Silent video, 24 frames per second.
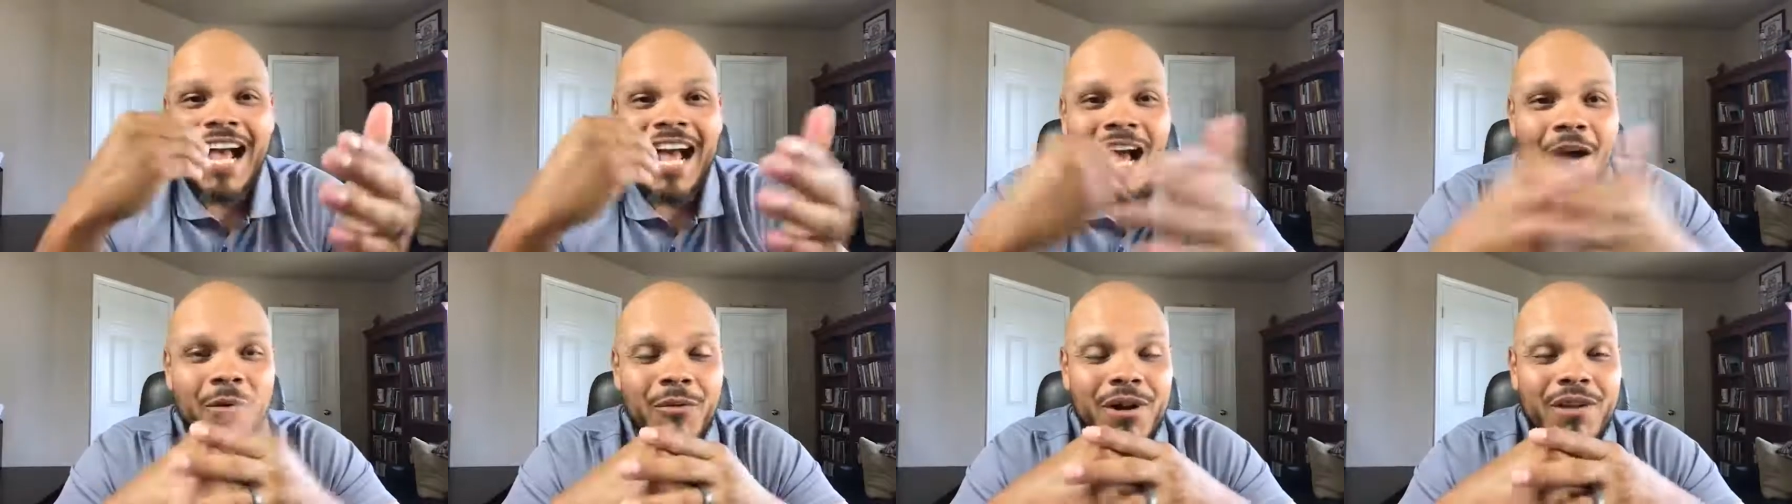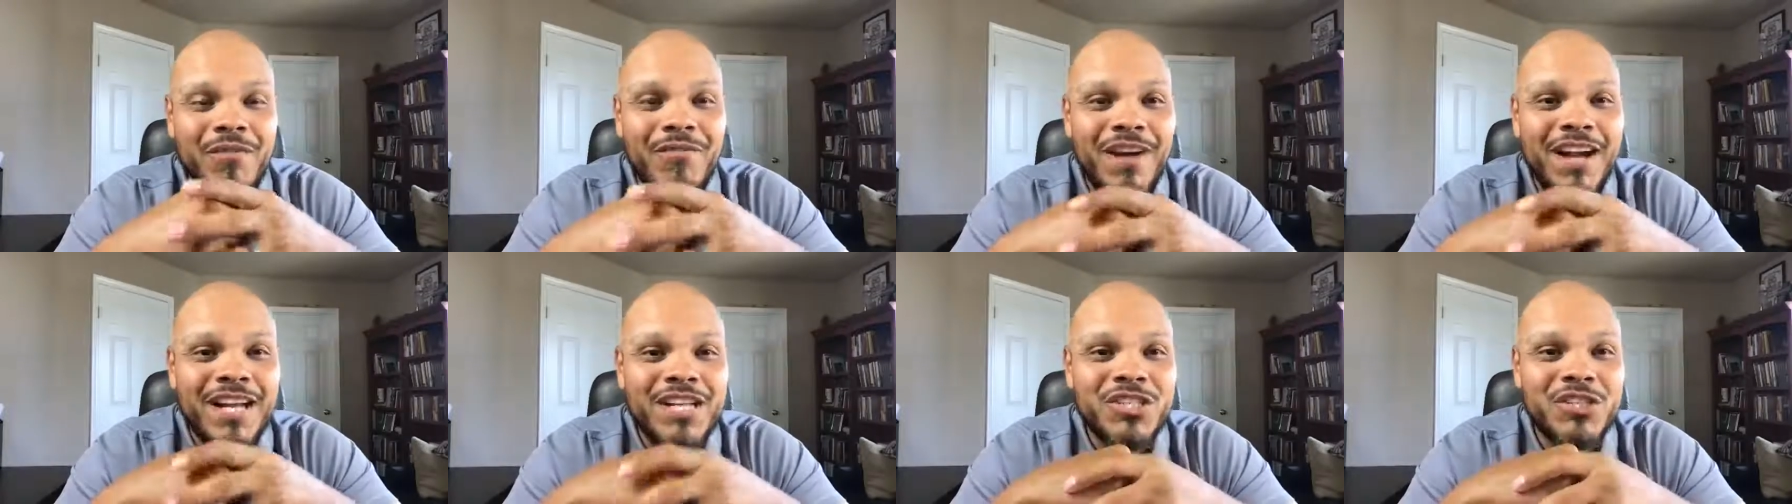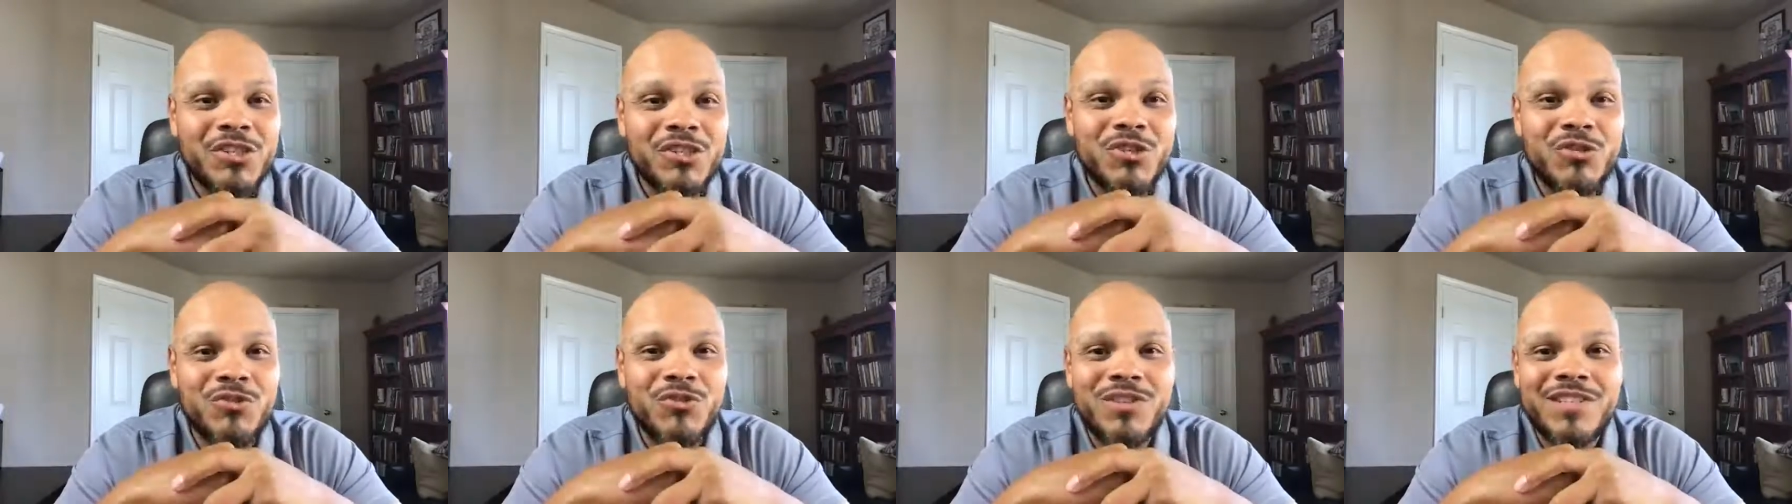I want to invite
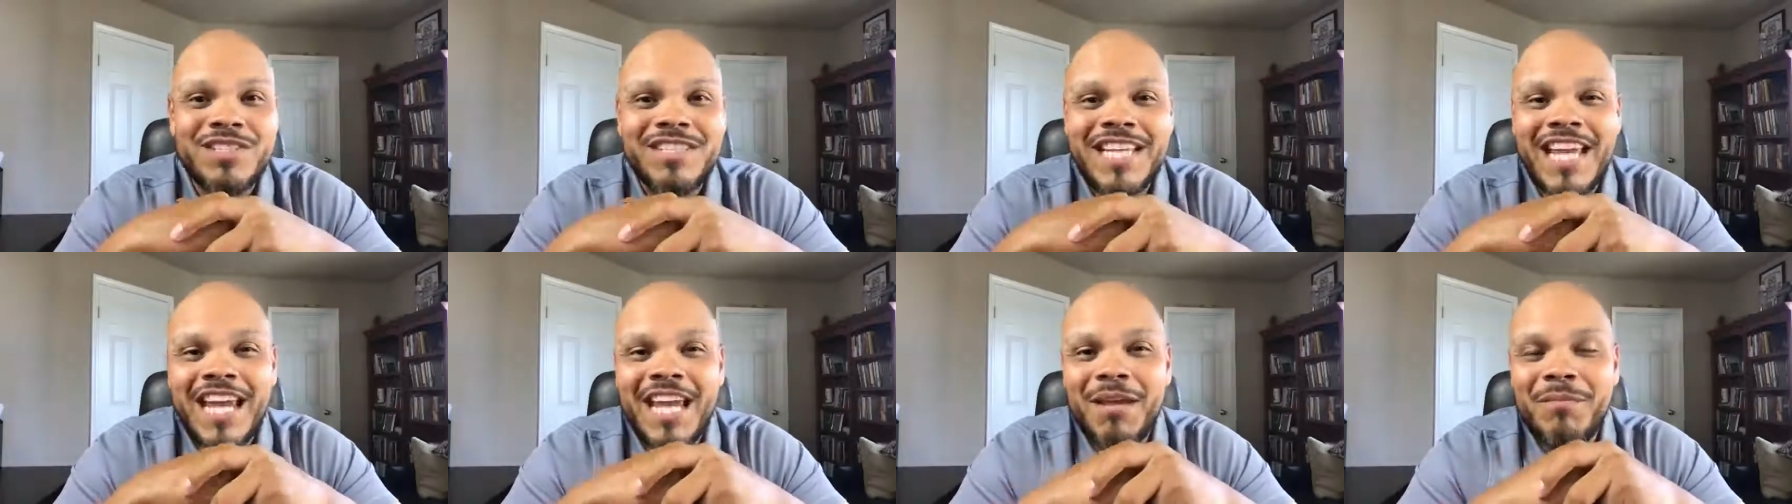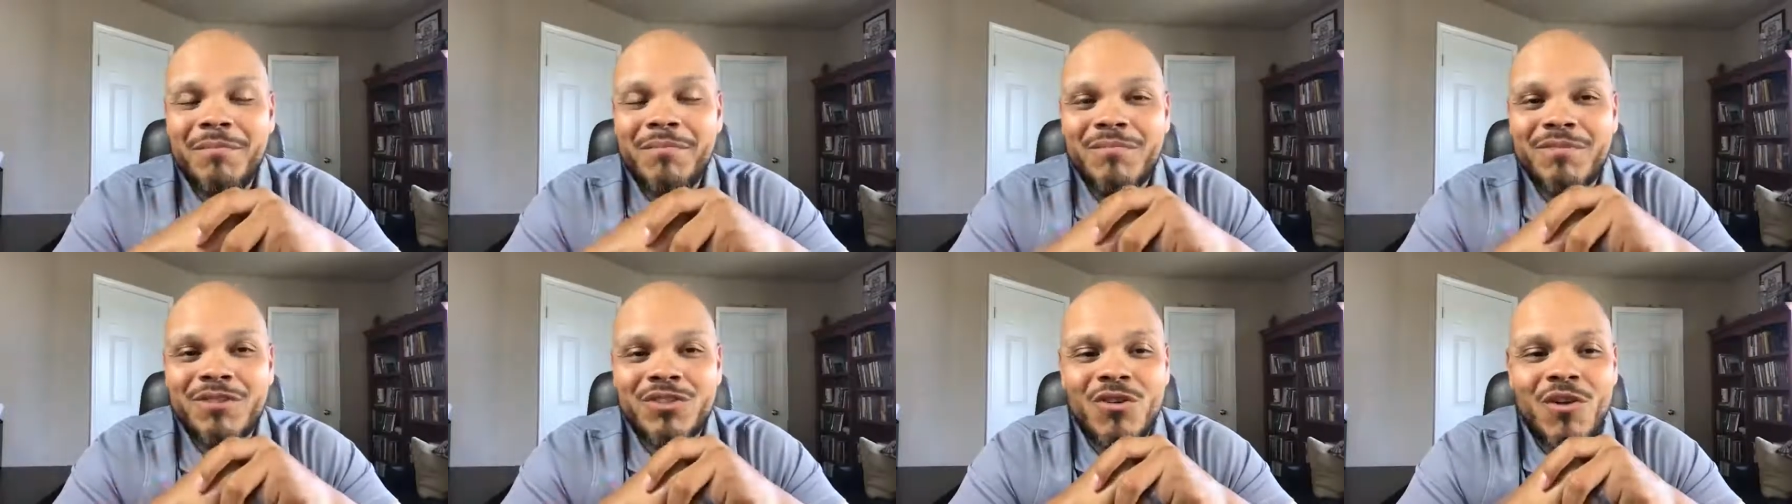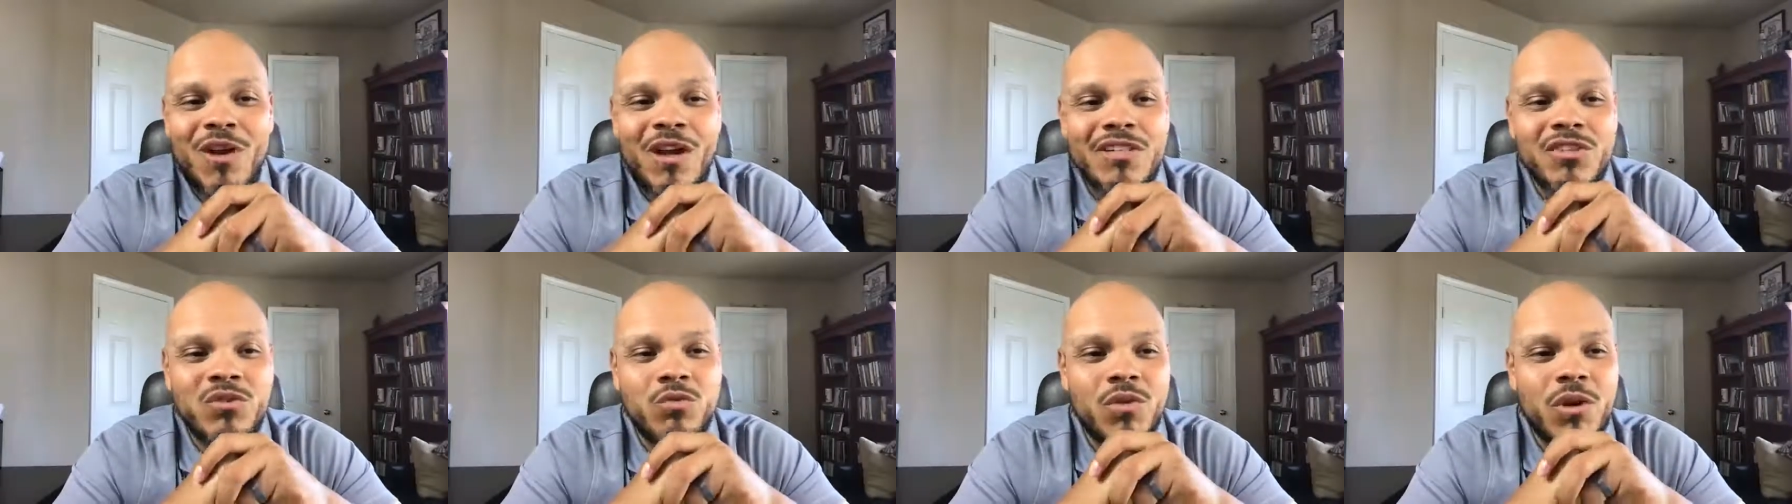you to do the same.
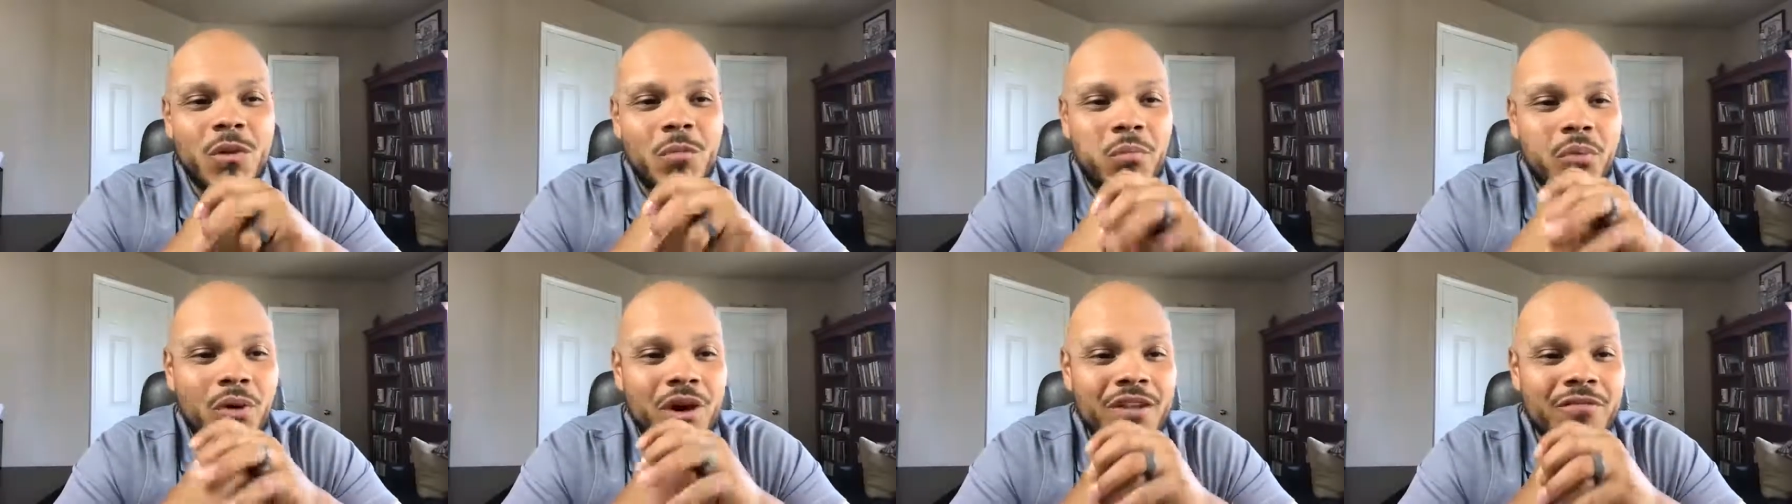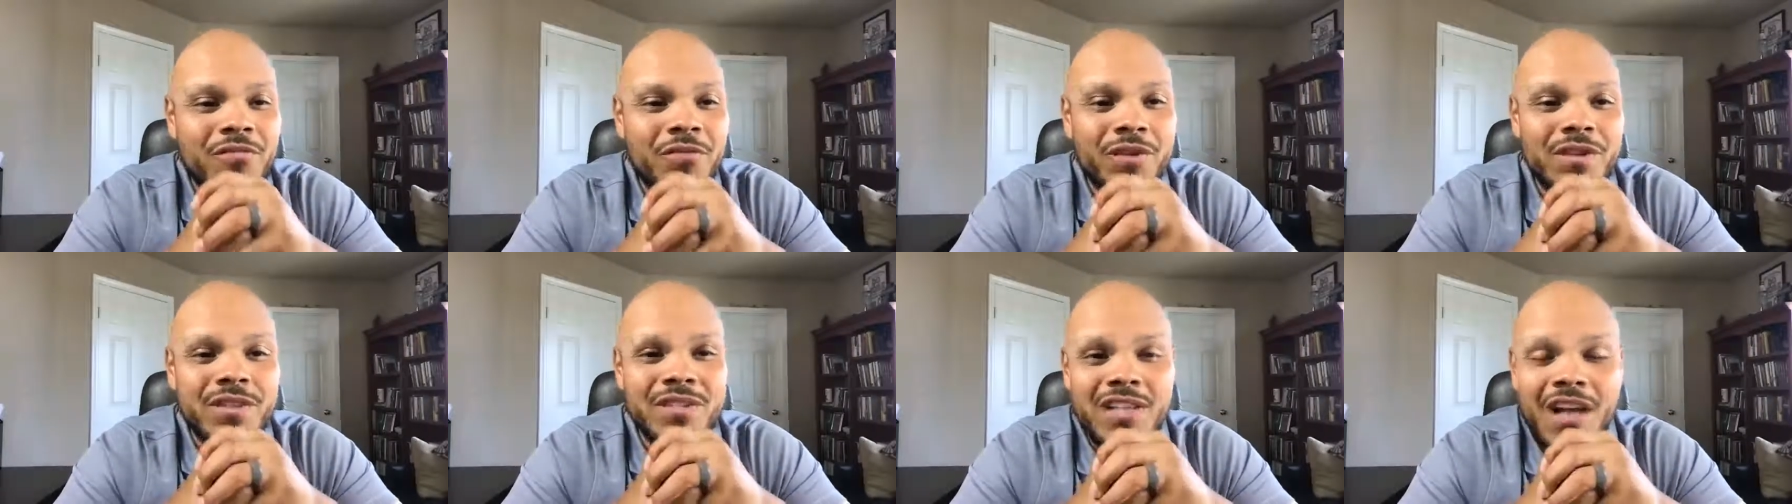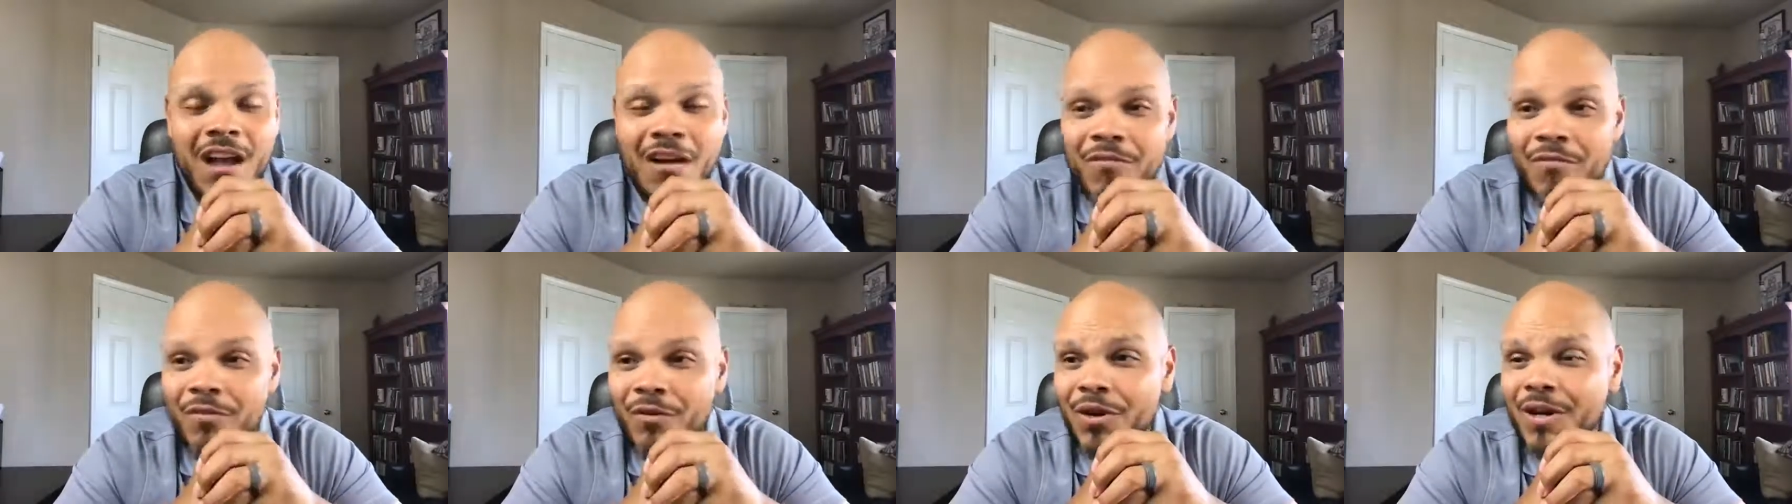So I just want to pray for this
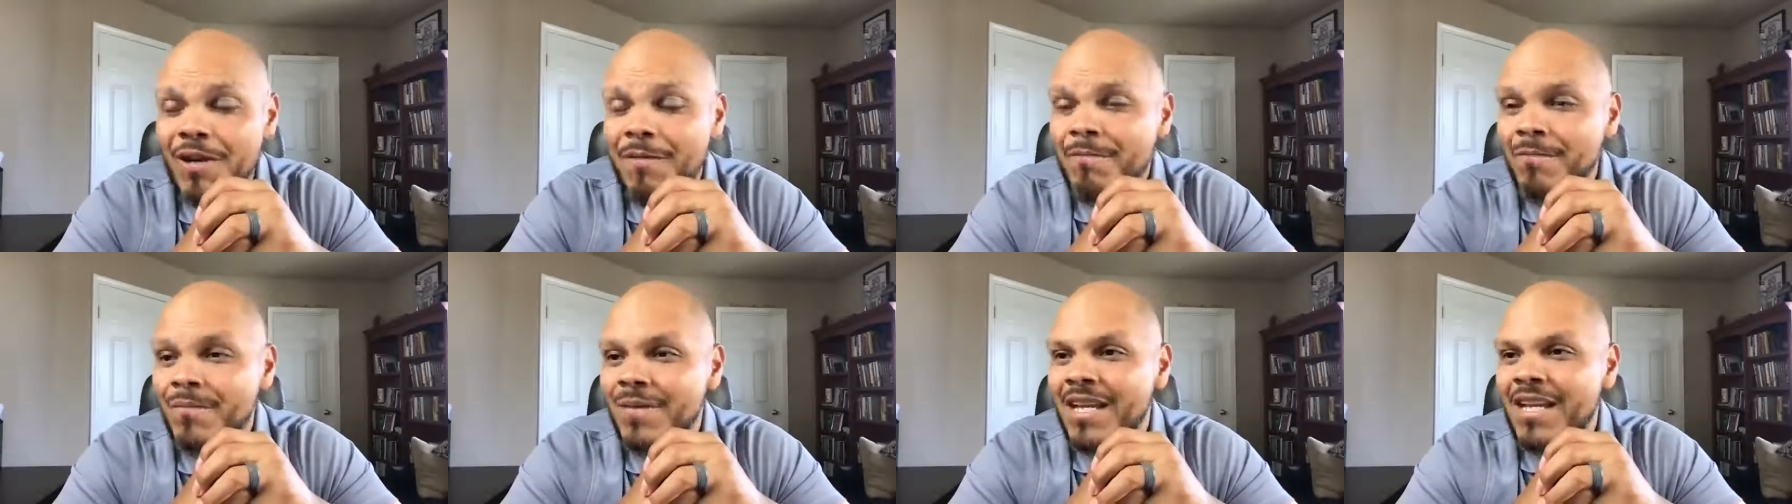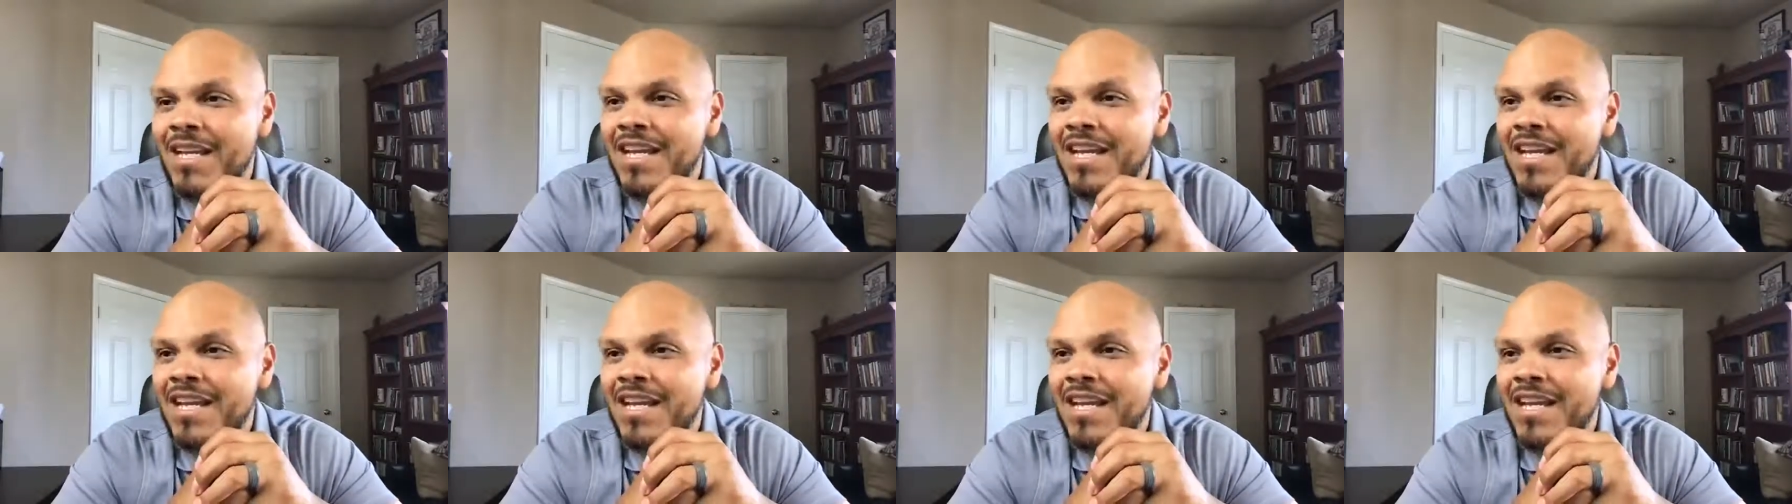offering.